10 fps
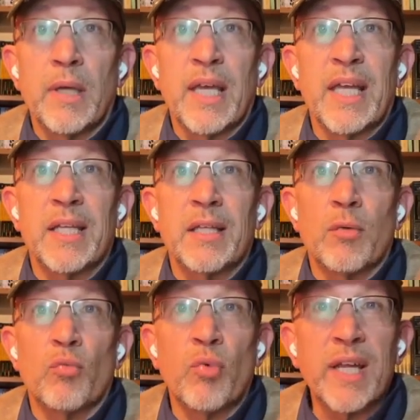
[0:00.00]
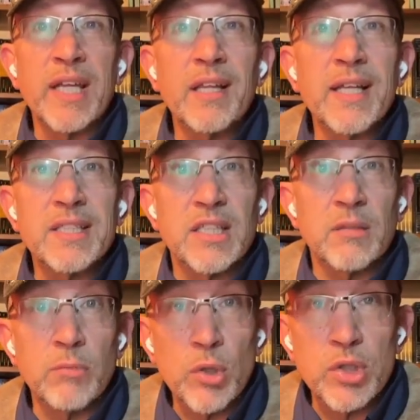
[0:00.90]
It regulates
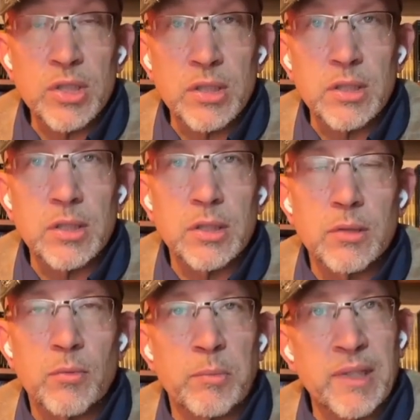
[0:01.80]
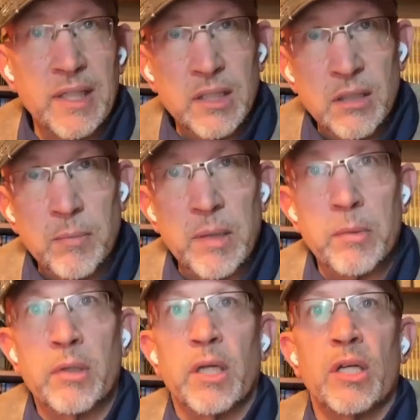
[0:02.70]
emotions. We begin to be
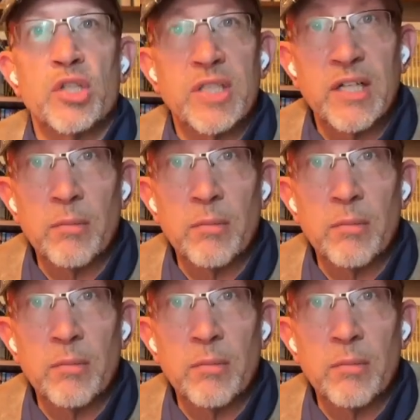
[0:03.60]
able to understand